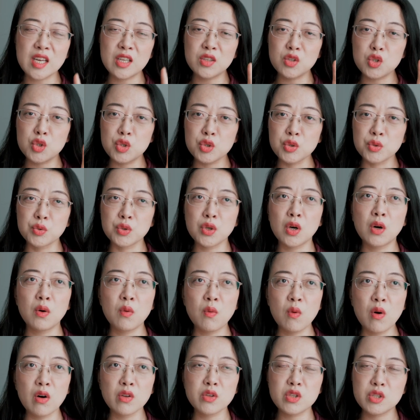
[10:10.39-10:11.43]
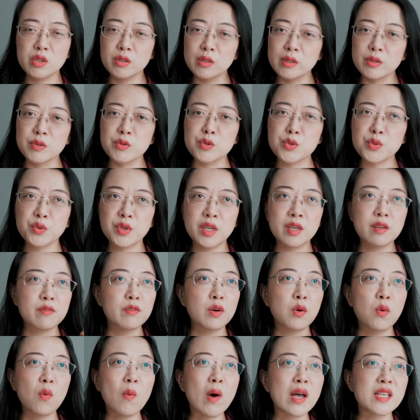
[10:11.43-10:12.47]
and do not want to lose
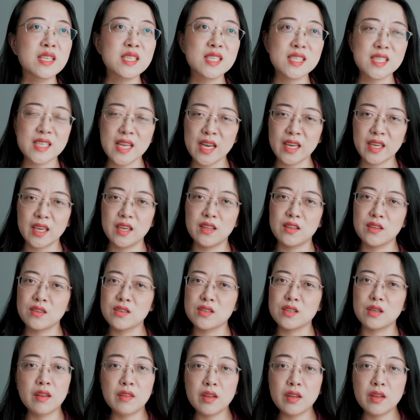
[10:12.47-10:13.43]
even 1 second.